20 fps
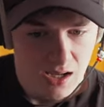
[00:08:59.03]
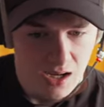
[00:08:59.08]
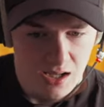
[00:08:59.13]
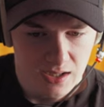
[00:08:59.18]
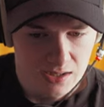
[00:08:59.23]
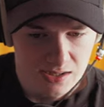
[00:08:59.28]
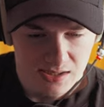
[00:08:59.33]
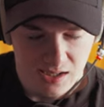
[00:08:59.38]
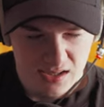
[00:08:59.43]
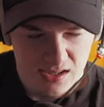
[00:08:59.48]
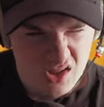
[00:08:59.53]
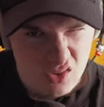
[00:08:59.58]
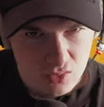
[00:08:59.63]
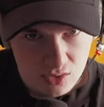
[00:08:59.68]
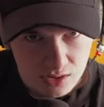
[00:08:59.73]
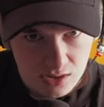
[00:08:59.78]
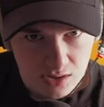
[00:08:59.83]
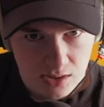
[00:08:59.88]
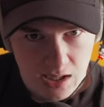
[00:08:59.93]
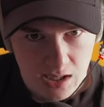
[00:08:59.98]
And, it, and you
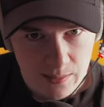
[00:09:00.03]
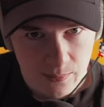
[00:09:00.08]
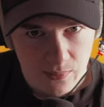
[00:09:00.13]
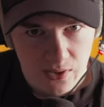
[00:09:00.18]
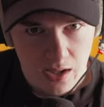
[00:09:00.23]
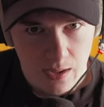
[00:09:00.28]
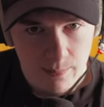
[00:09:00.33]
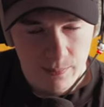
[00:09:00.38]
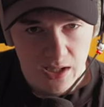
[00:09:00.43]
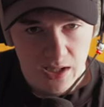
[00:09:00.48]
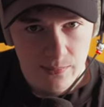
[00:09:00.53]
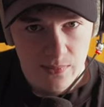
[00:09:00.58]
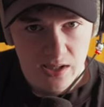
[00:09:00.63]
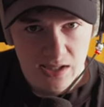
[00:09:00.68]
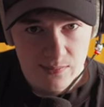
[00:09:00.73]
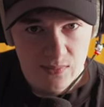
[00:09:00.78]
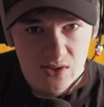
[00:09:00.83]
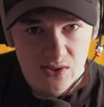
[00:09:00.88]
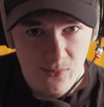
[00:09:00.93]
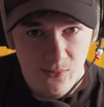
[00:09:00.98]
keep that big,
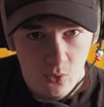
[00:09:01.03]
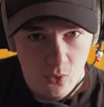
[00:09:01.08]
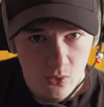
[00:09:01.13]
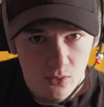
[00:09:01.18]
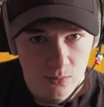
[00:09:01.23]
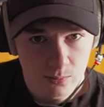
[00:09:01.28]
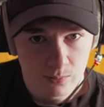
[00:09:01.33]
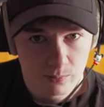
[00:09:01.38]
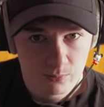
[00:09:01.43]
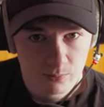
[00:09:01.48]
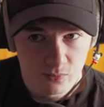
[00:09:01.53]
medium, small